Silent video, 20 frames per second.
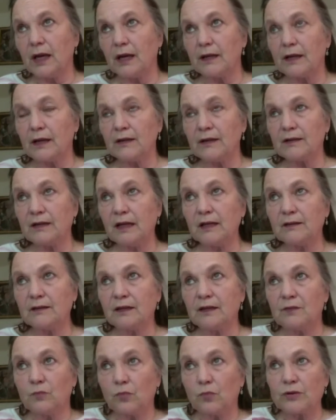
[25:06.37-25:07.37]
And I think
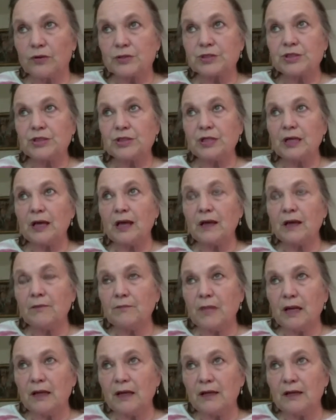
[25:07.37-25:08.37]
that we're seeing
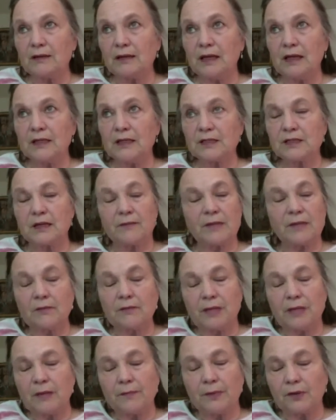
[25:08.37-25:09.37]
many things. I
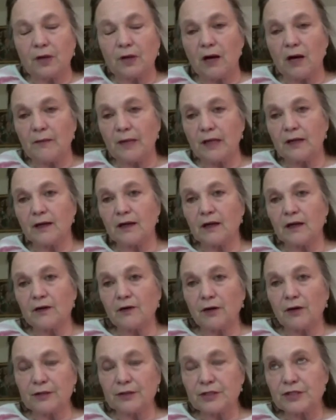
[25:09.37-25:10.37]
mean, people comment on
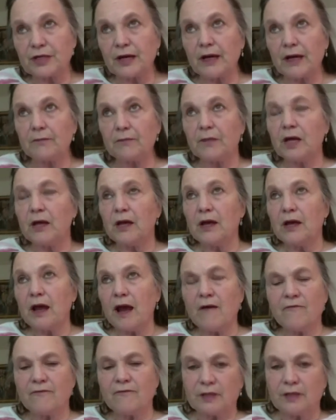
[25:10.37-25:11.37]
it all the time.
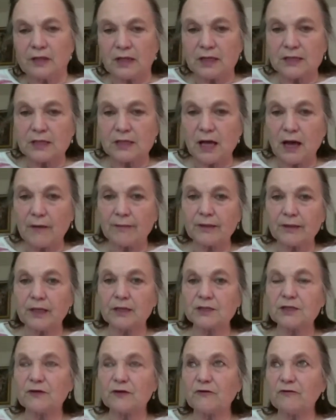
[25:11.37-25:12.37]
Everything's
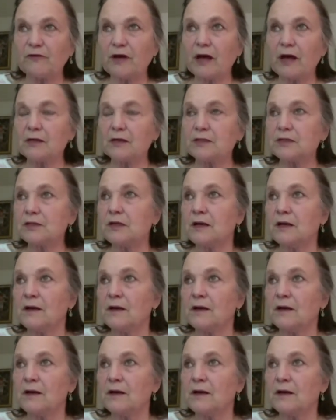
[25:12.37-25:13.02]
happening so fast.